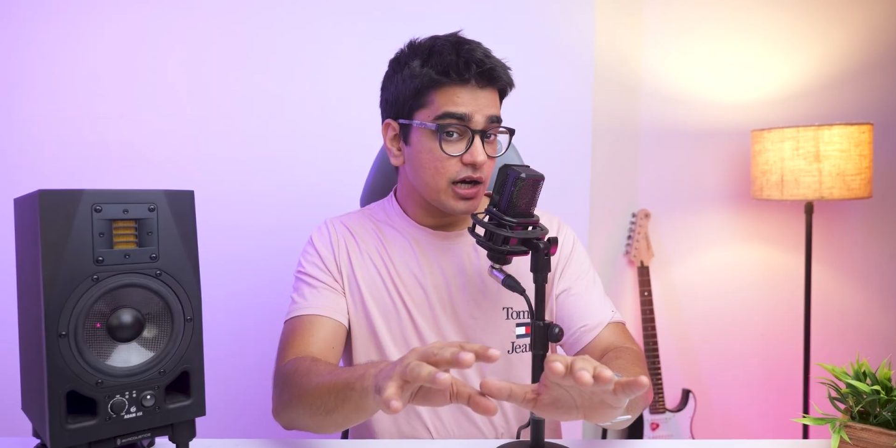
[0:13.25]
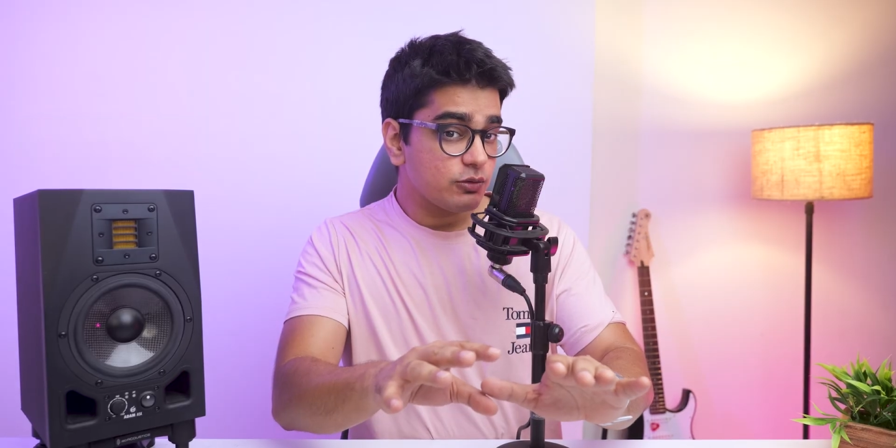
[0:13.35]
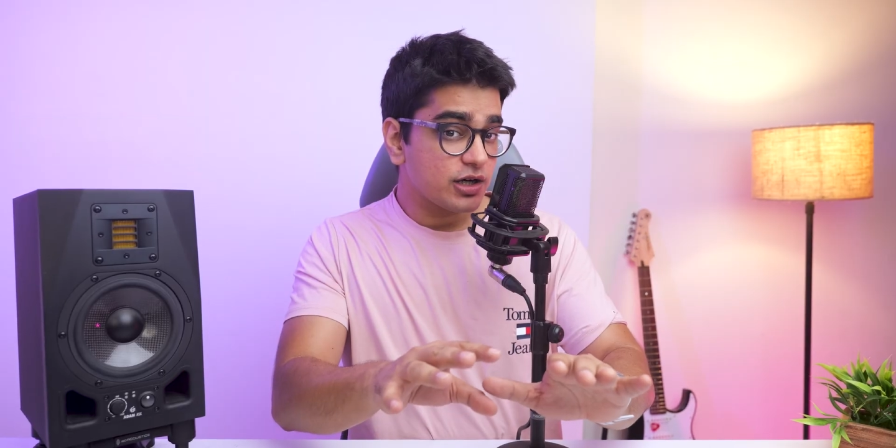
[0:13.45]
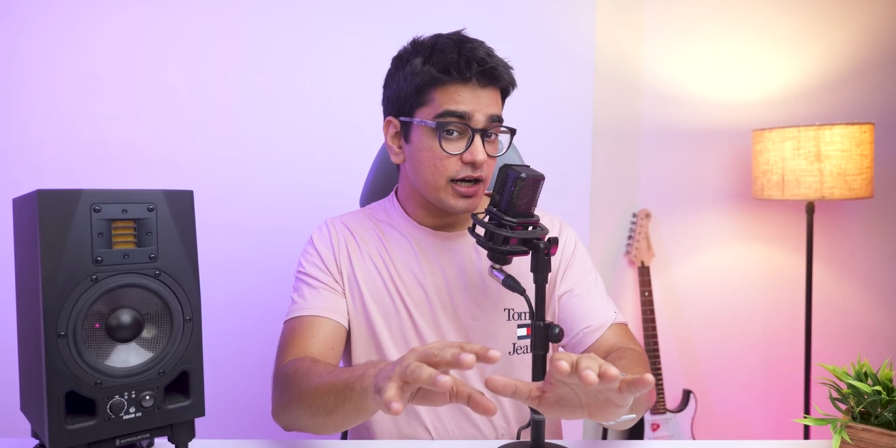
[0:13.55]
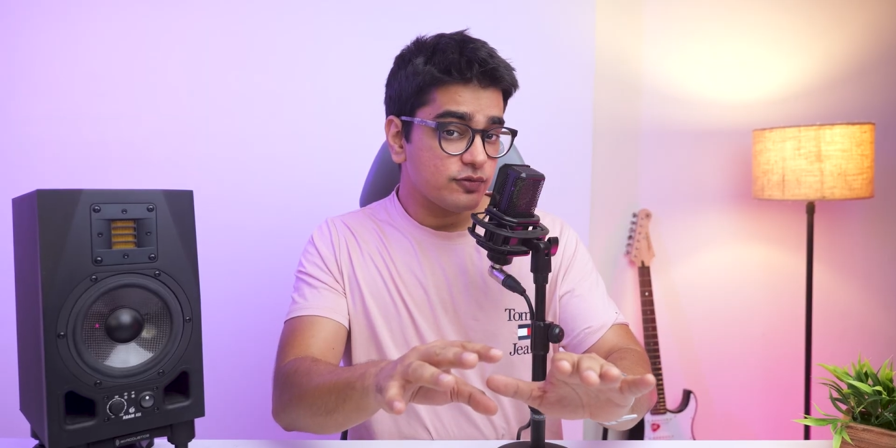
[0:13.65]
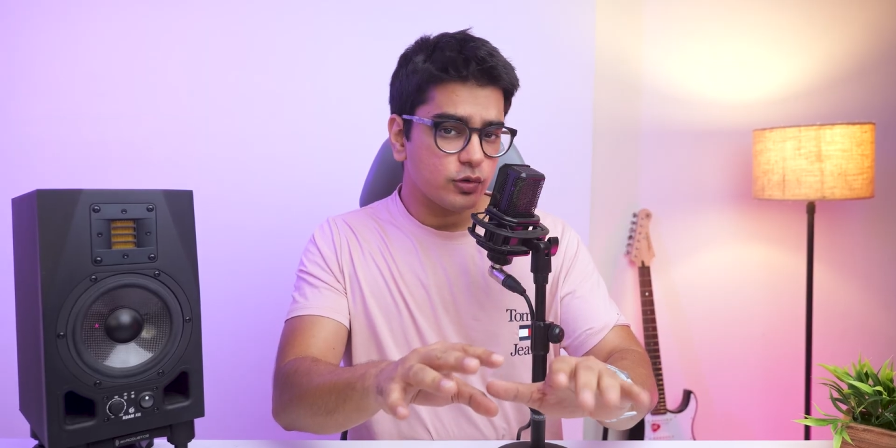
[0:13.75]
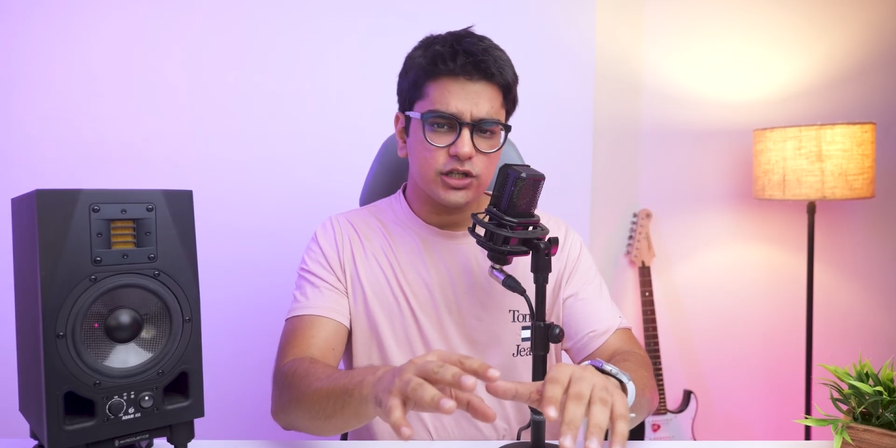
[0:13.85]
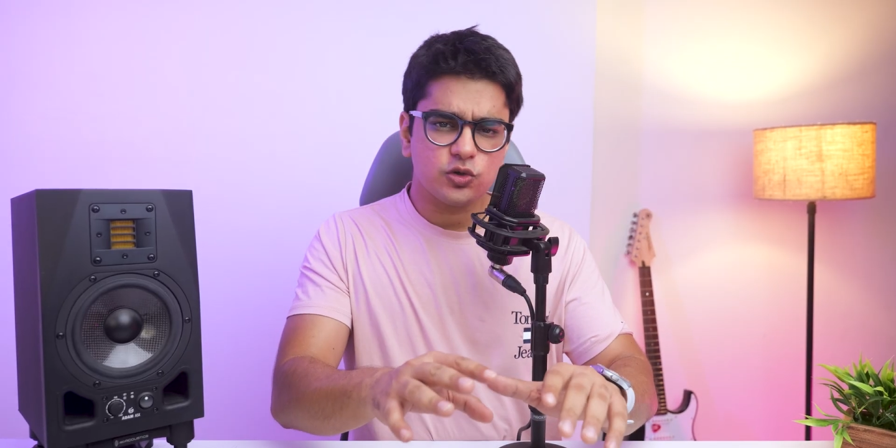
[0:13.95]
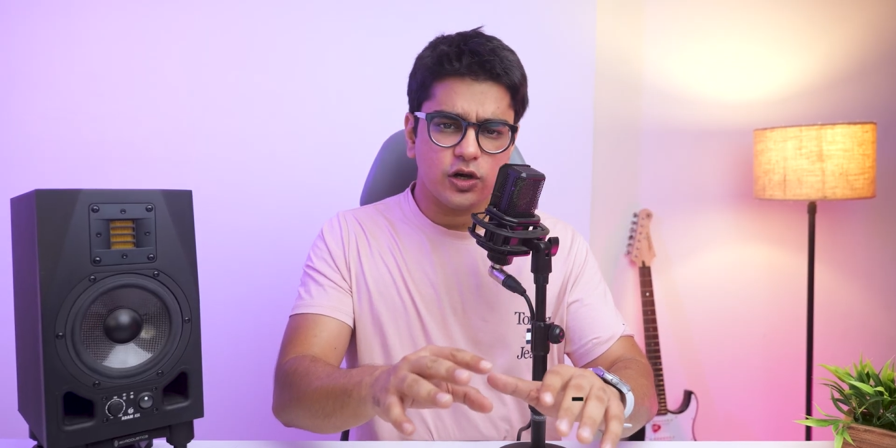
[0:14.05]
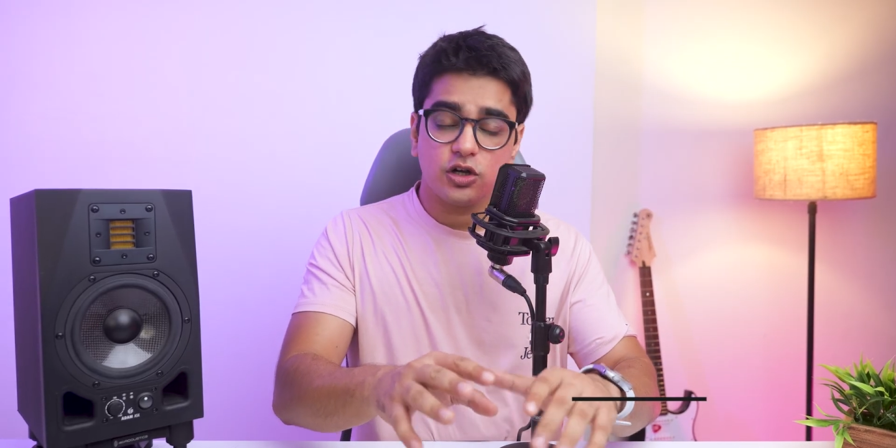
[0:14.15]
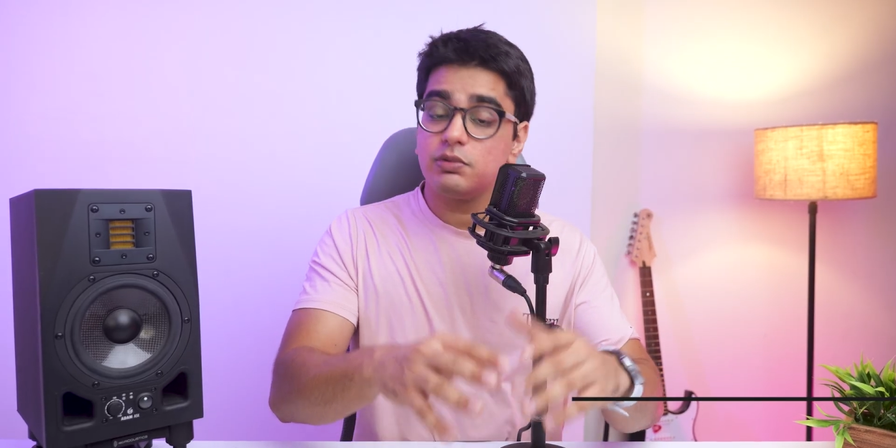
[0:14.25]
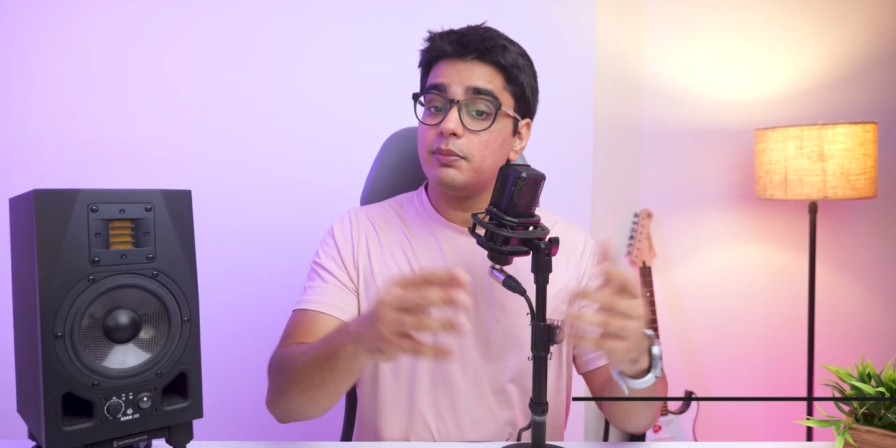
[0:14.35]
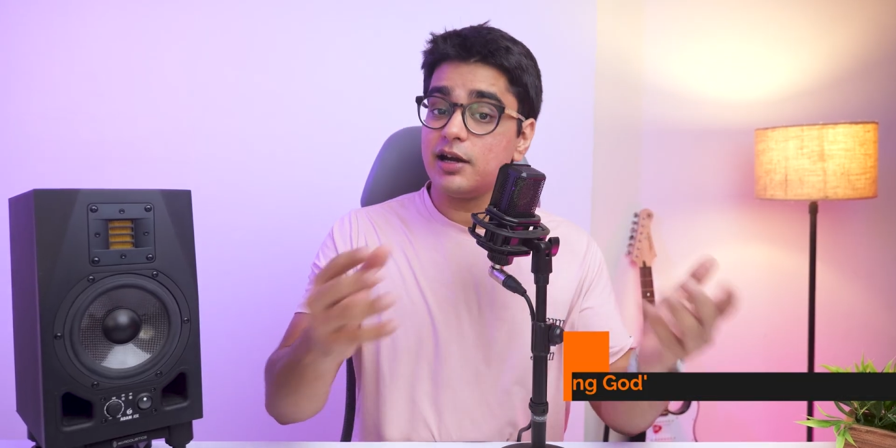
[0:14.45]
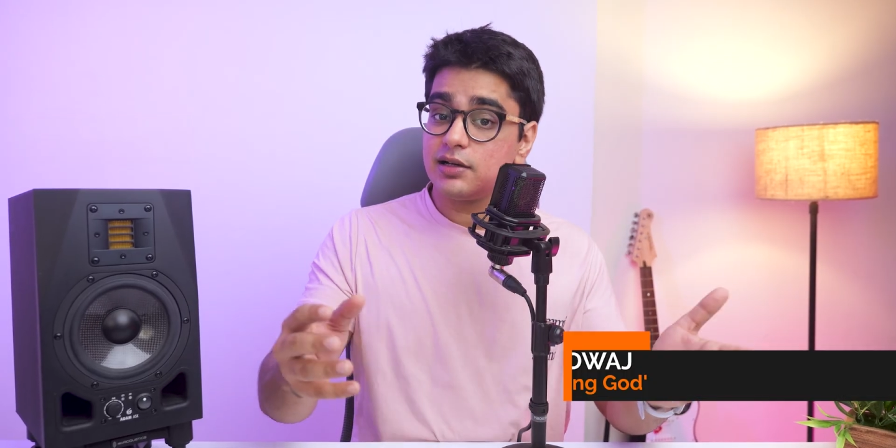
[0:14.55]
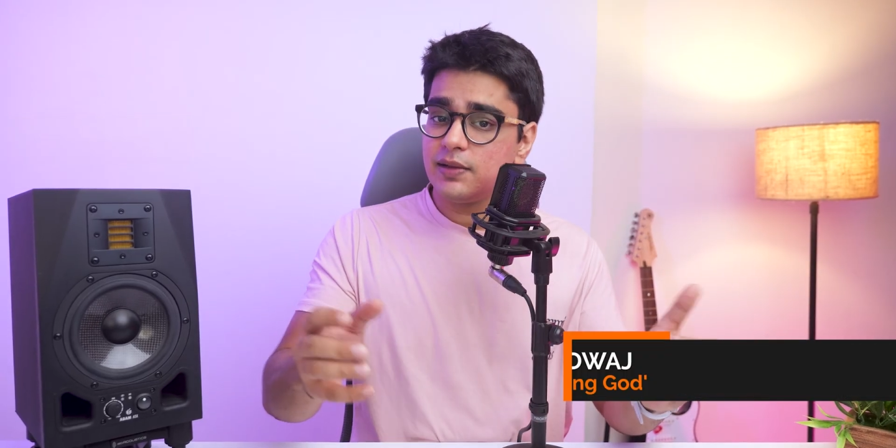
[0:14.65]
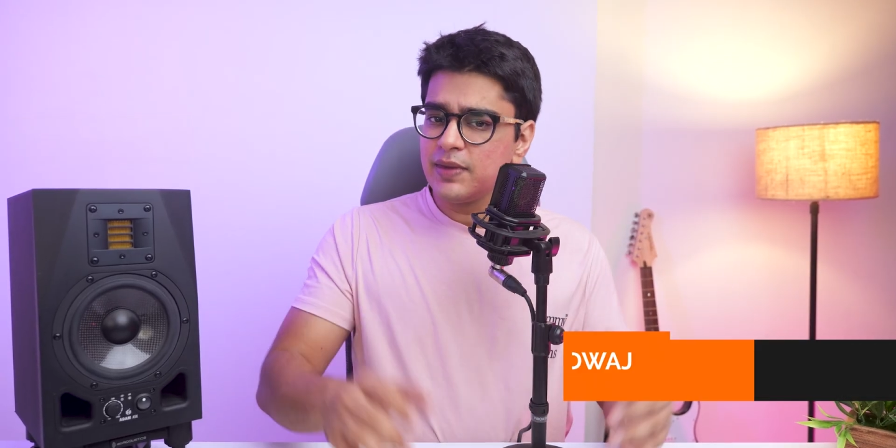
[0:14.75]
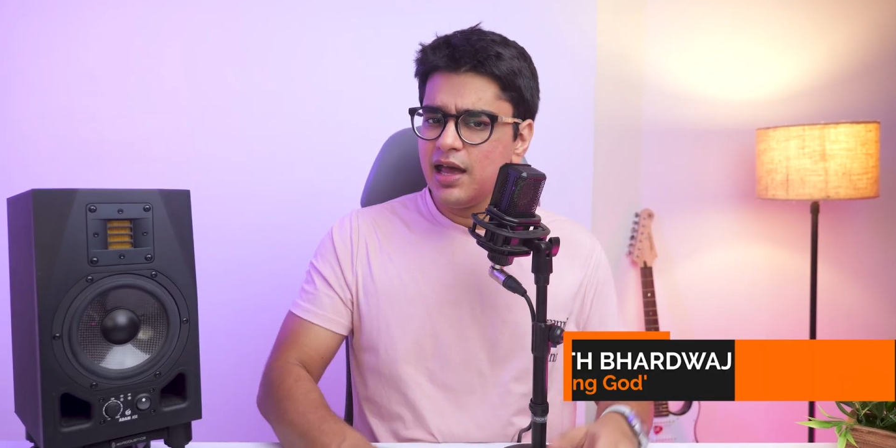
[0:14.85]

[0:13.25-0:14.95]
driver headphone is going to be better,